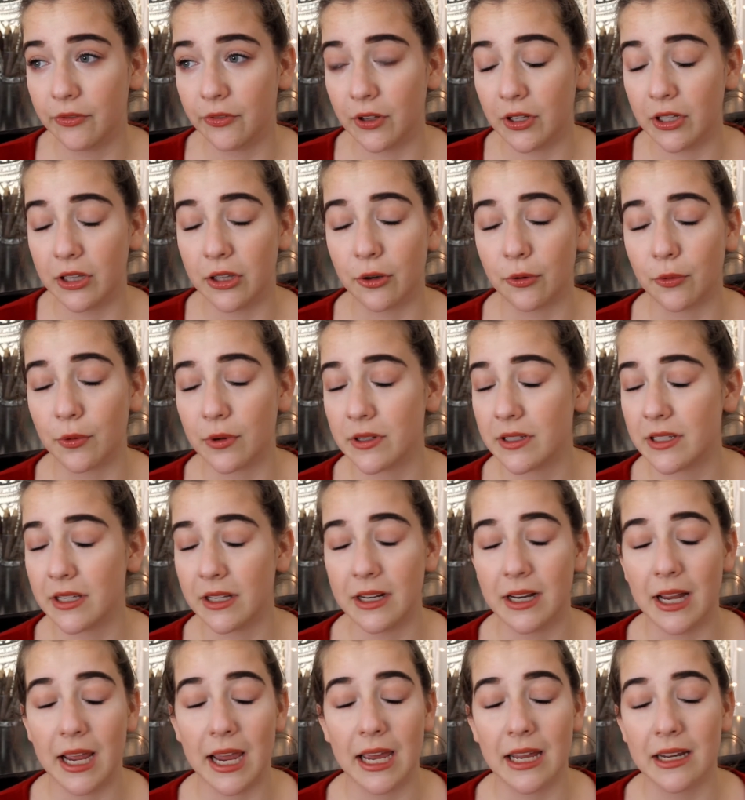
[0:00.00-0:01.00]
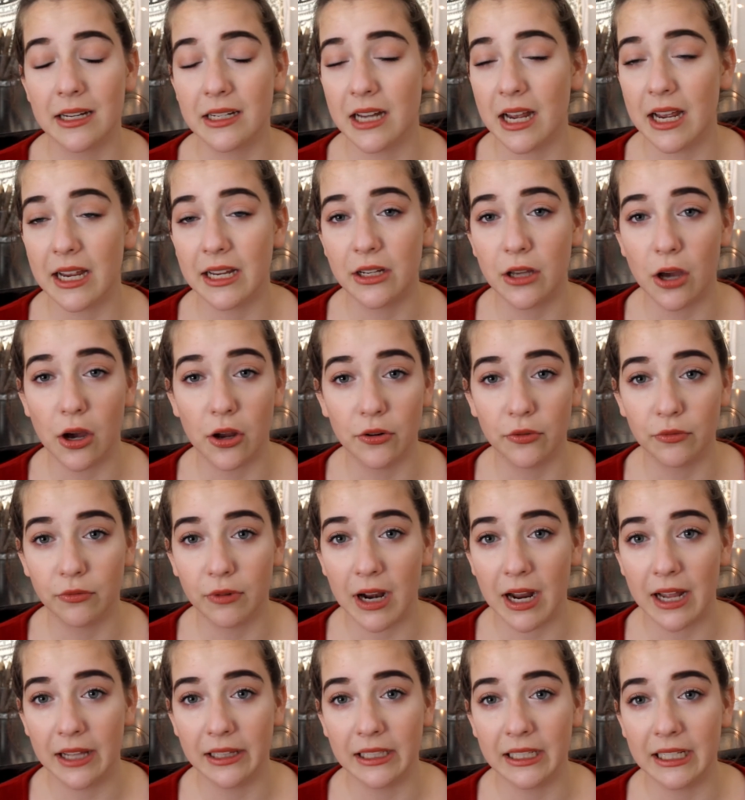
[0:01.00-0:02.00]
there was an anti-gun
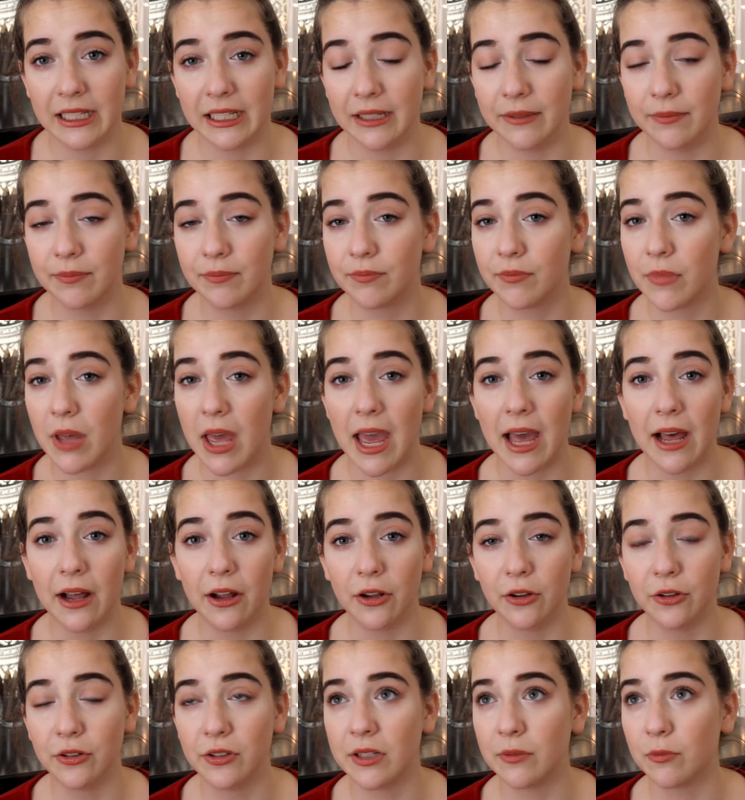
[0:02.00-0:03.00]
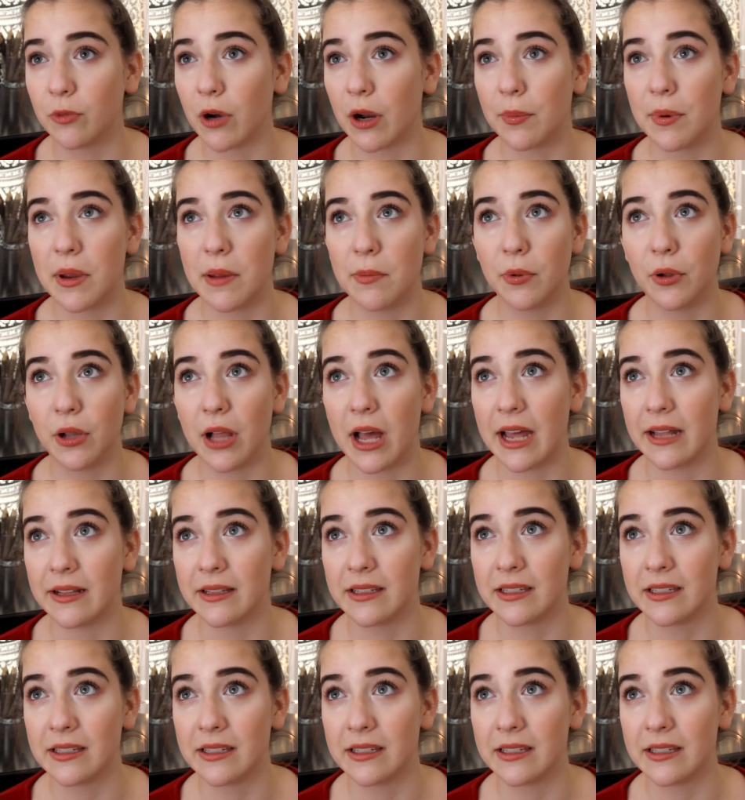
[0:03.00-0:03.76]
rally held where people had